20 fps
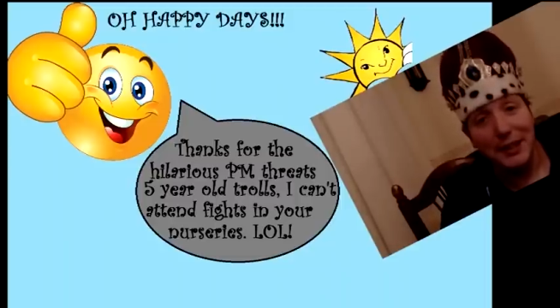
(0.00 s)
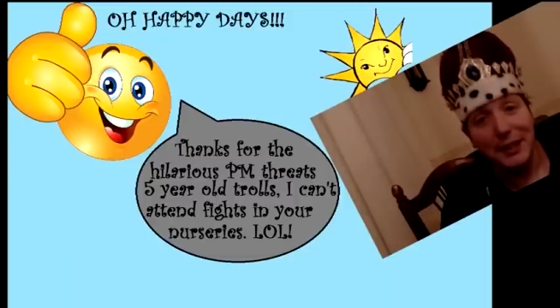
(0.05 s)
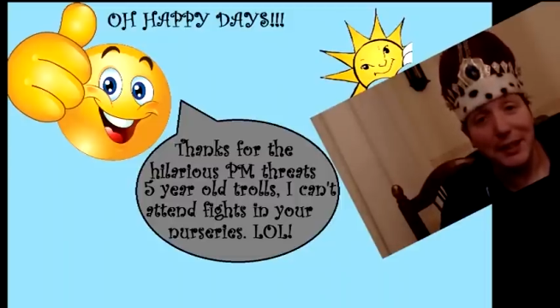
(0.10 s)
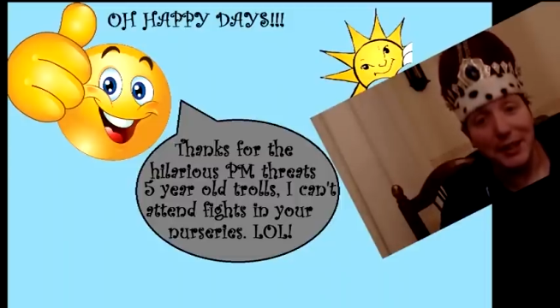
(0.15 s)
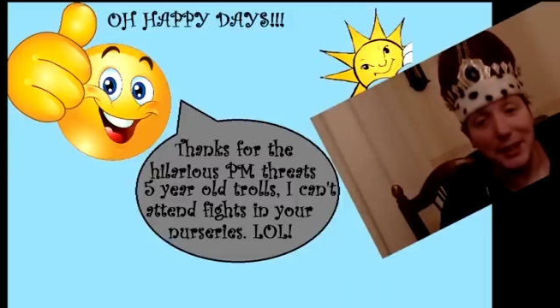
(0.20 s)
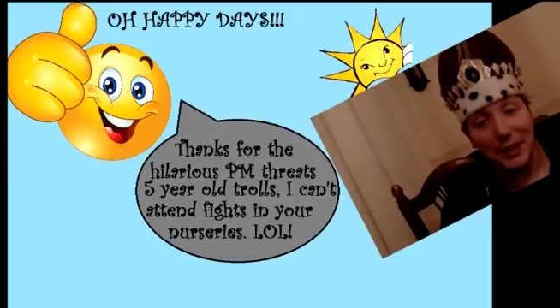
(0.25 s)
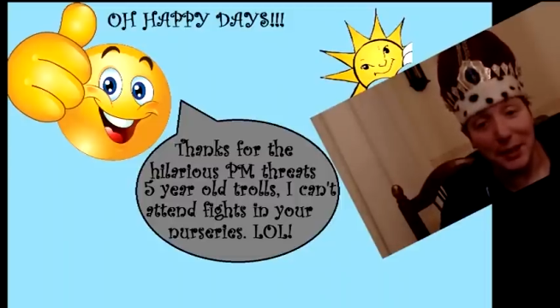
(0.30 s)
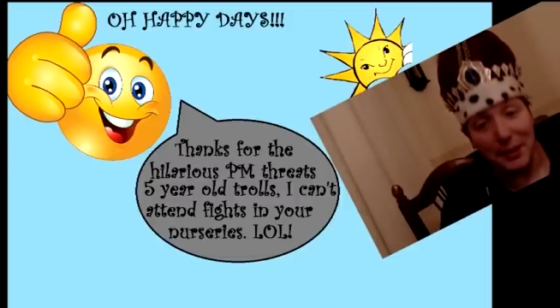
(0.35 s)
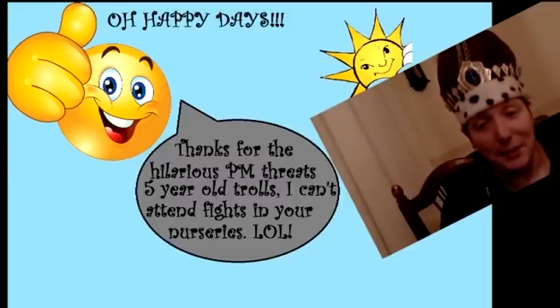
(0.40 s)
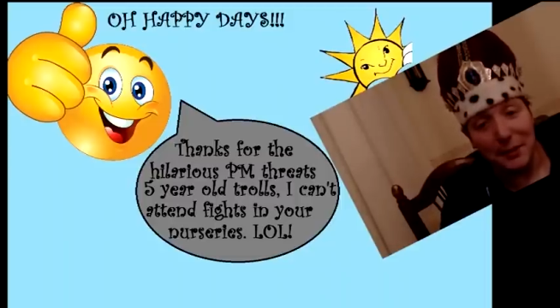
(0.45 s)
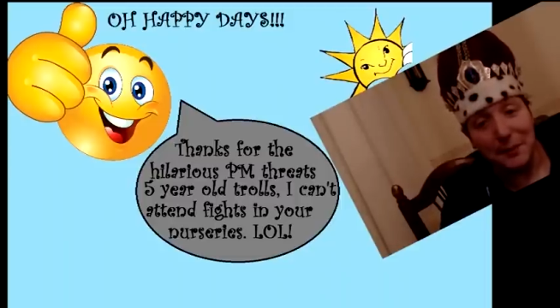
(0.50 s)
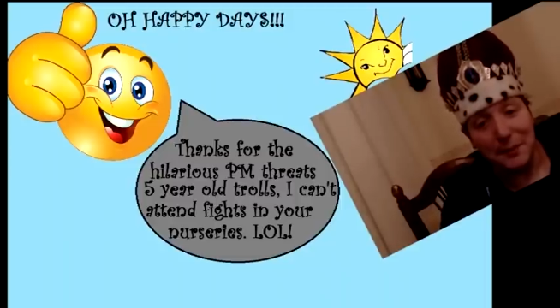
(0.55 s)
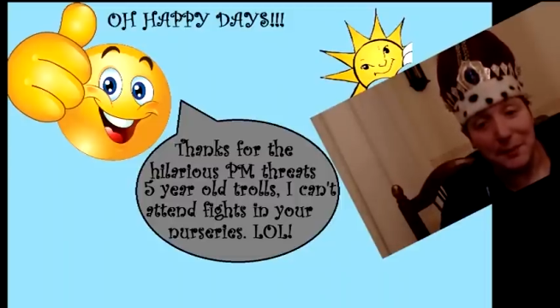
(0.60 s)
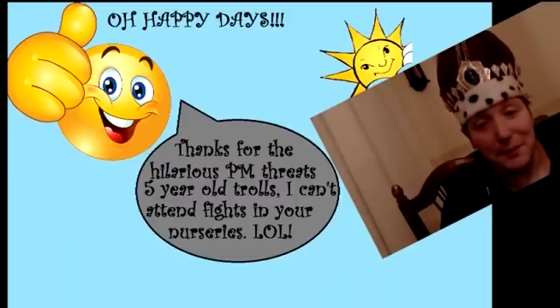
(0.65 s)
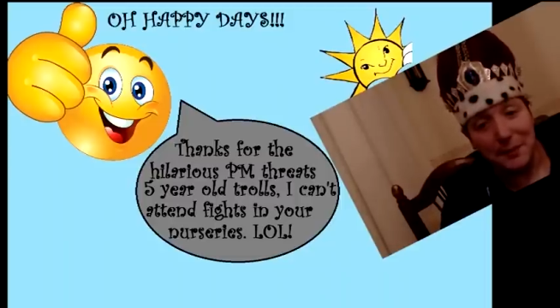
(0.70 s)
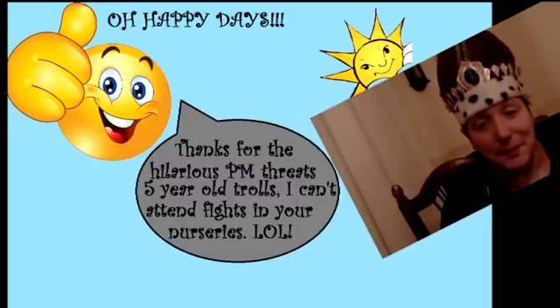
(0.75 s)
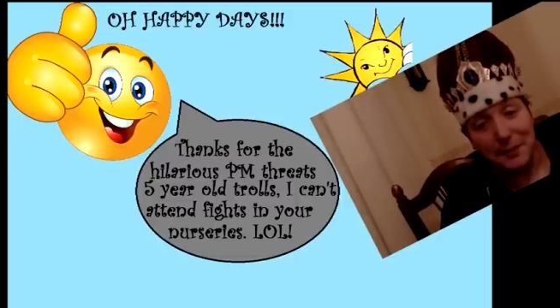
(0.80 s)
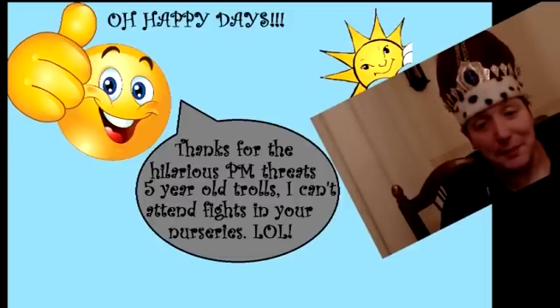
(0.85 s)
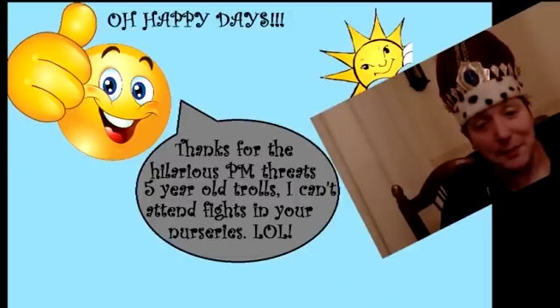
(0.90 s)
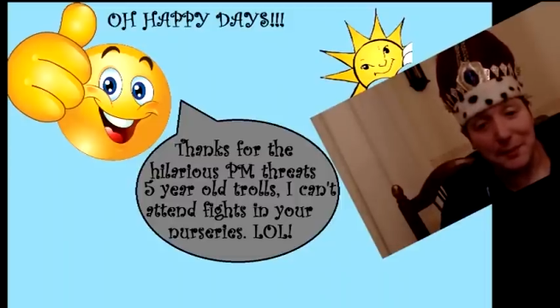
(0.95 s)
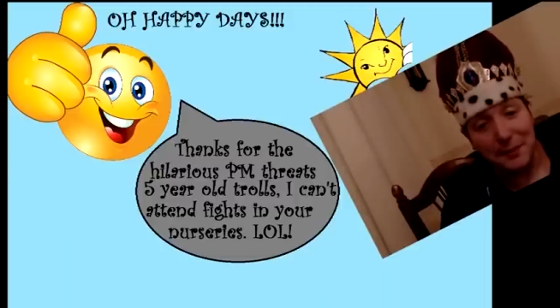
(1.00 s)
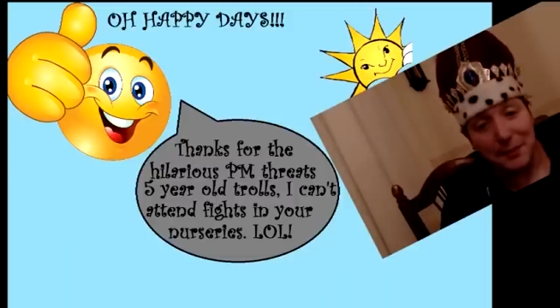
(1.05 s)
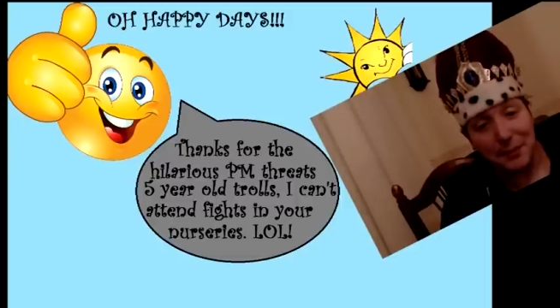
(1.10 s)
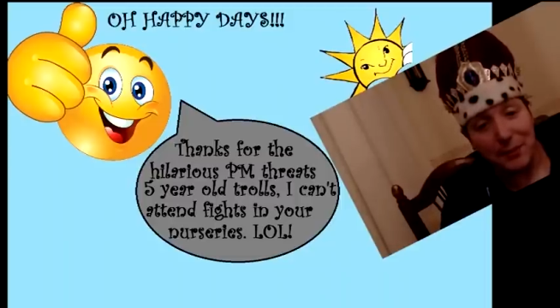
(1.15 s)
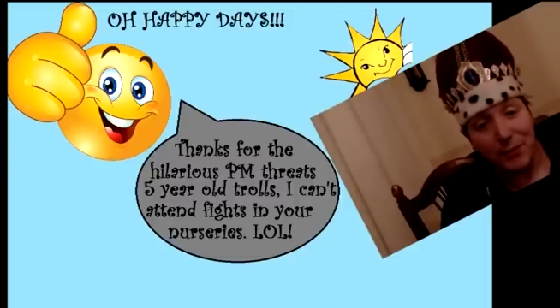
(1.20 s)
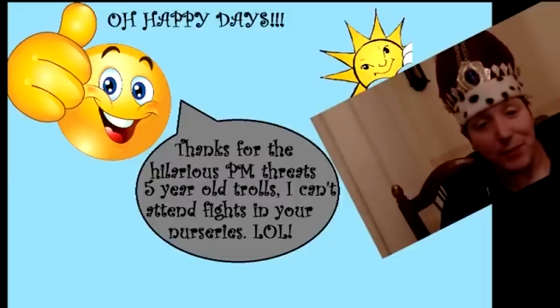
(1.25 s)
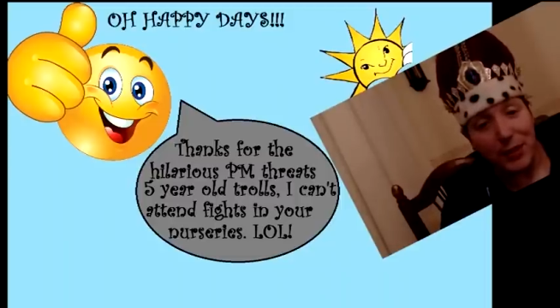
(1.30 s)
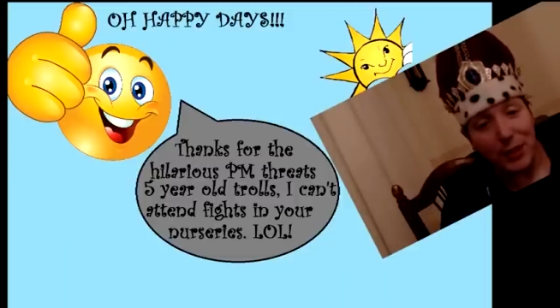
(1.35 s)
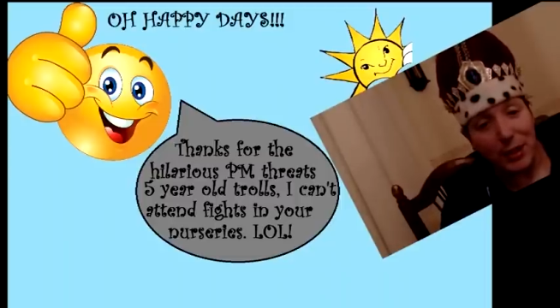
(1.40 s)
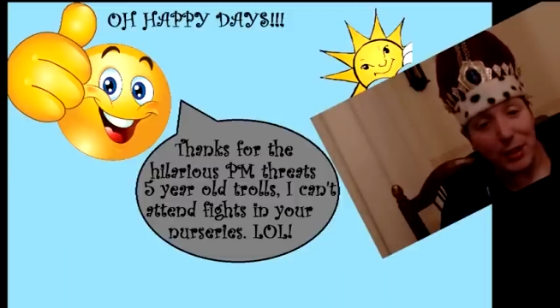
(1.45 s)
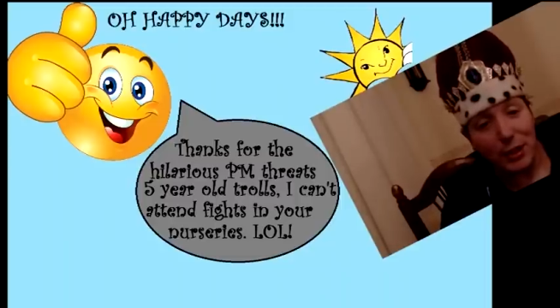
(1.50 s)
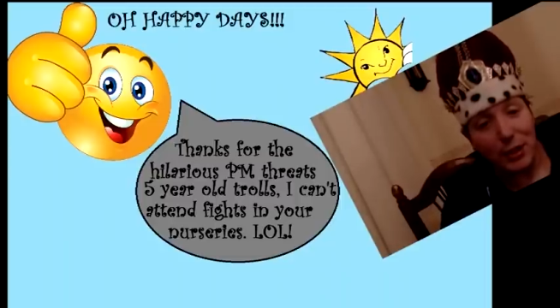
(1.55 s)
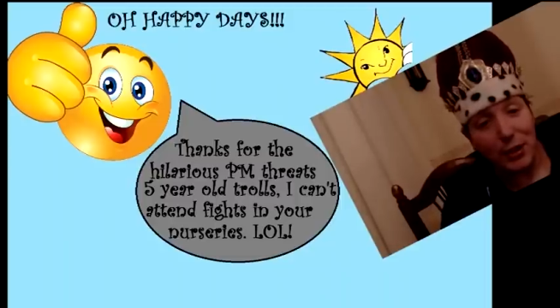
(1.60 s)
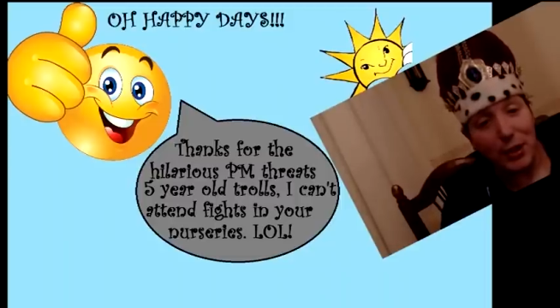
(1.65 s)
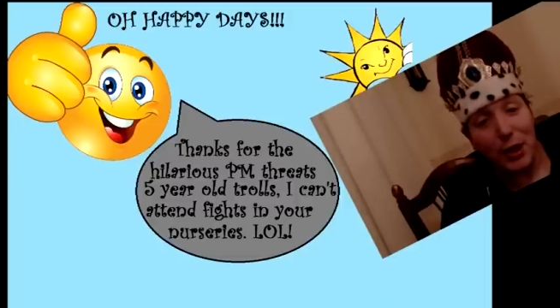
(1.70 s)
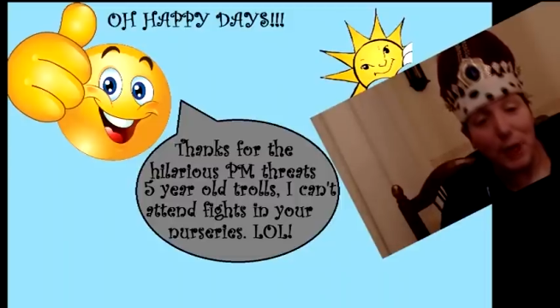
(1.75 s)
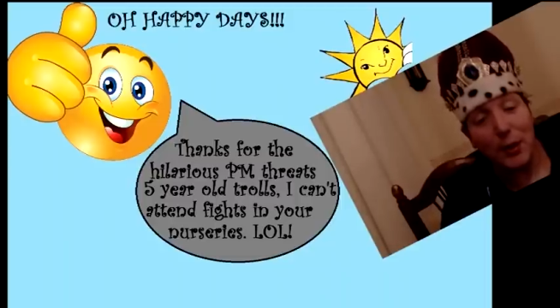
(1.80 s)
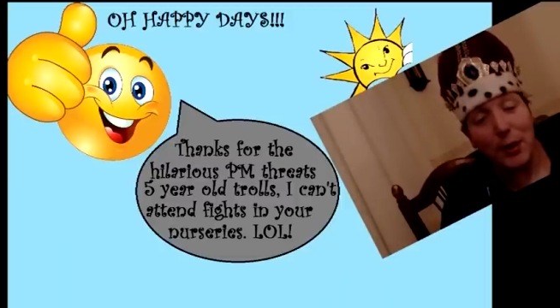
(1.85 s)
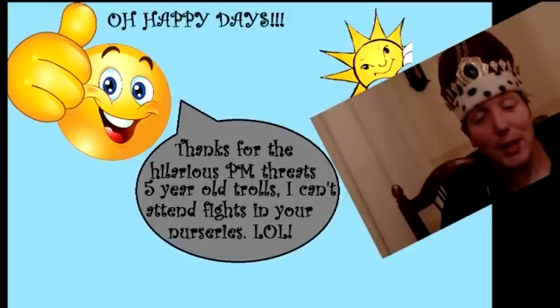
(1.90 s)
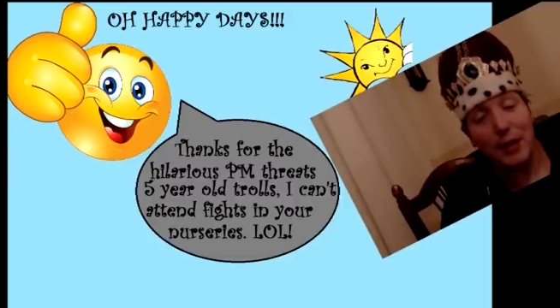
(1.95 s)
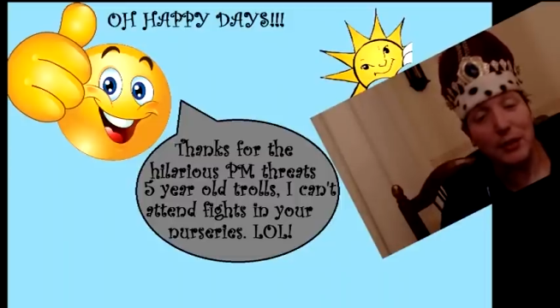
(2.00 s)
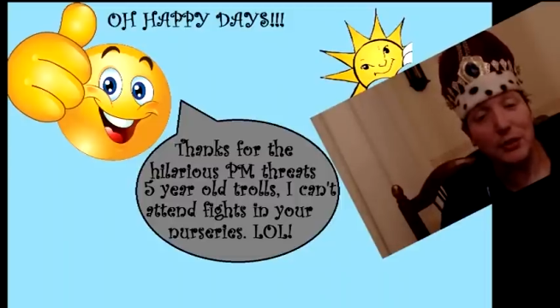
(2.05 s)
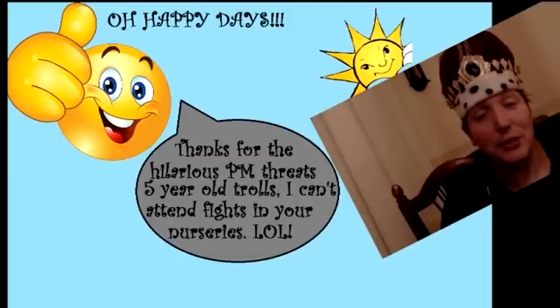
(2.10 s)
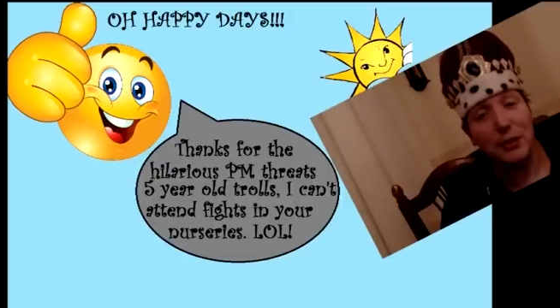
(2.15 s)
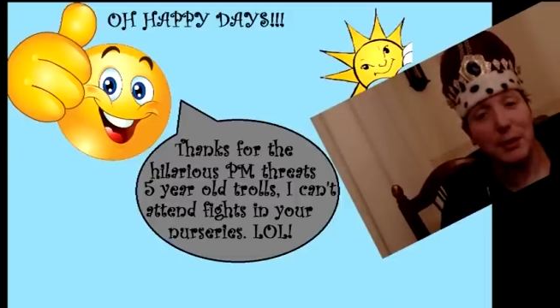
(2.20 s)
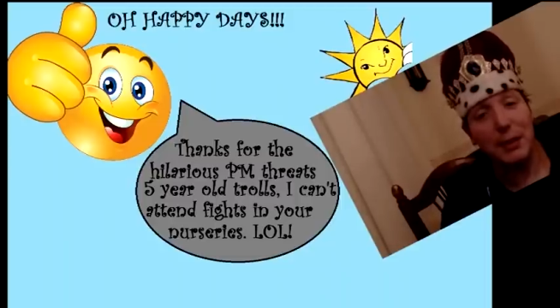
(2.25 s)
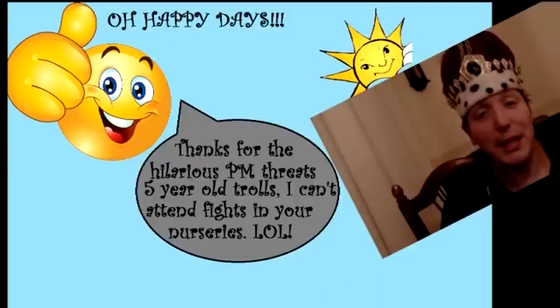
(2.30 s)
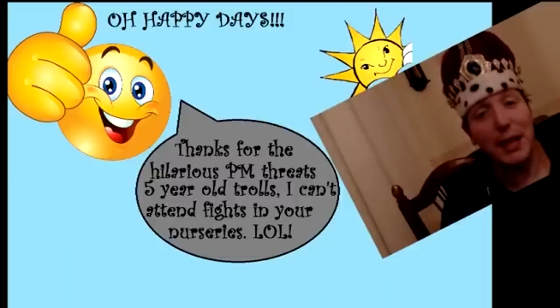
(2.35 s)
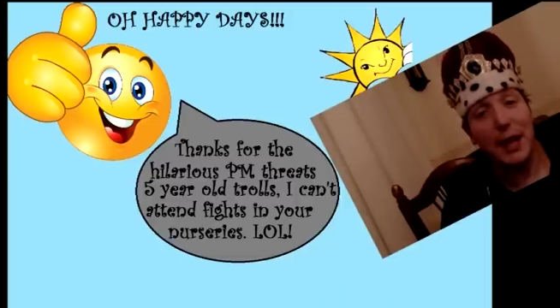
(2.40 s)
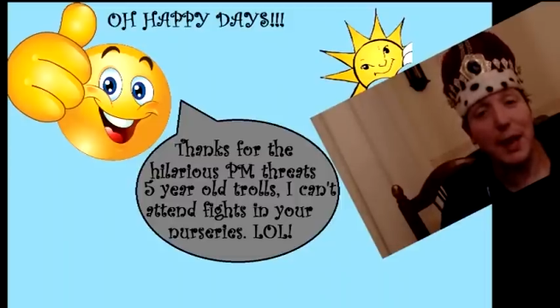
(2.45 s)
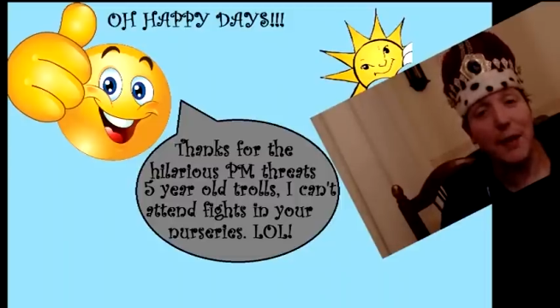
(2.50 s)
you know that somebody